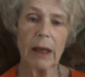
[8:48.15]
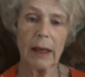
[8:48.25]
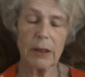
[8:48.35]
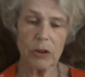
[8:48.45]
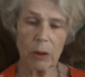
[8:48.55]

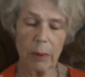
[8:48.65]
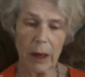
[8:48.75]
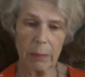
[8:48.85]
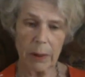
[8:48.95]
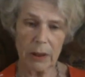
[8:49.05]
gastric
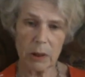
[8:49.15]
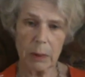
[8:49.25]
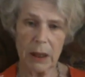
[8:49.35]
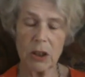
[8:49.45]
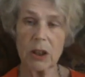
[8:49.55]
bypass
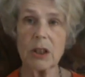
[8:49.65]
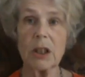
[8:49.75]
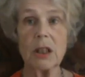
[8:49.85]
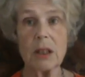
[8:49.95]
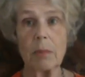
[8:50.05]

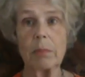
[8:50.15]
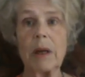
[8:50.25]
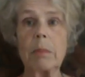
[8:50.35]
patients is simply